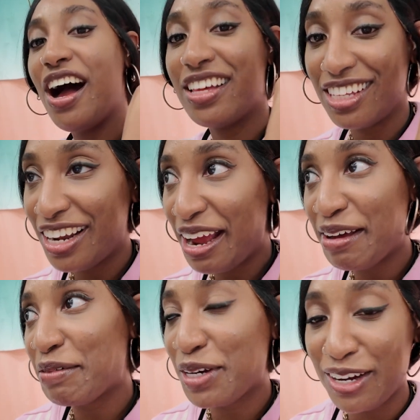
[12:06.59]
I thought I
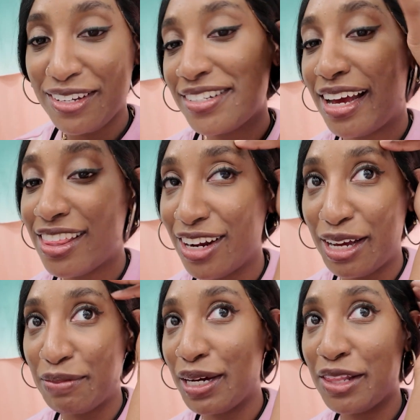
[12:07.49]
had him going. I thought I
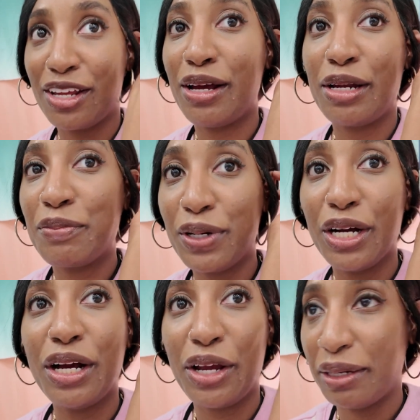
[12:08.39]
had him,
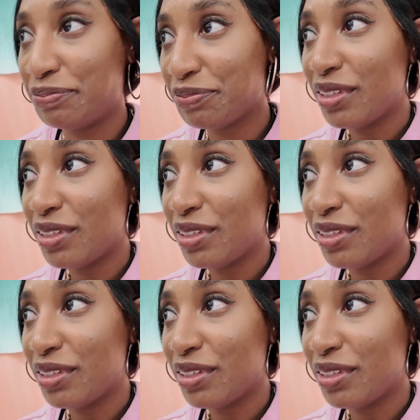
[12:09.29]
but okay.